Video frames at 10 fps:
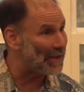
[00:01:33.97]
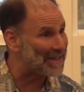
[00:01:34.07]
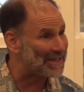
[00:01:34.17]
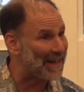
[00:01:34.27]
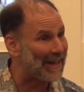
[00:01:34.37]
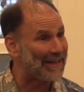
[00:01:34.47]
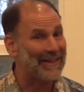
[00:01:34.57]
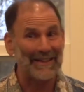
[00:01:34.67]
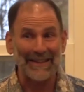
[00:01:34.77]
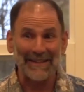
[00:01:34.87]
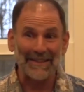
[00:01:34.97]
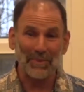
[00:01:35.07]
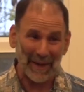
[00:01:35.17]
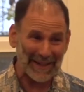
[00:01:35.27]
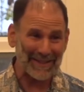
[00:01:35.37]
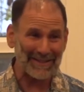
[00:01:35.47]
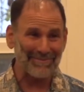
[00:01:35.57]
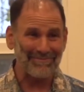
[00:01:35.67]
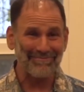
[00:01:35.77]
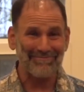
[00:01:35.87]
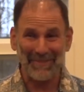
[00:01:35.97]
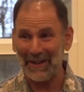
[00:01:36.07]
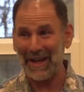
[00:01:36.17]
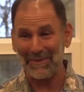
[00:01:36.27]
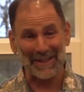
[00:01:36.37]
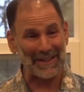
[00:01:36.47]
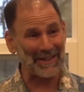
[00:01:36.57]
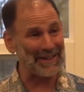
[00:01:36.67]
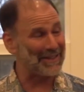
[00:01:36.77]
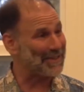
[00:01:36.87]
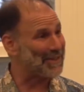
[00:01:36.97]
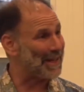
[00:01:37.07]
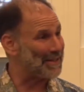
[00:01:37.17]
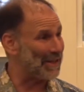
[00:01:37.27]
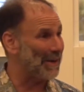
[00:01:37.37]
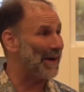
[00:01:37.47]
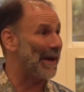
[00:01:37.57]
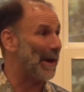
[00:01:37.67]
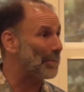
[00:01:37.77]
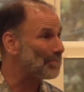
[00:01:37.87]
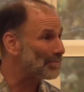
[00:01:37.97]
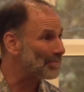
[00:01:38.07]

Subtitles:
He's saying, well, you're not really calling the shots here, I am.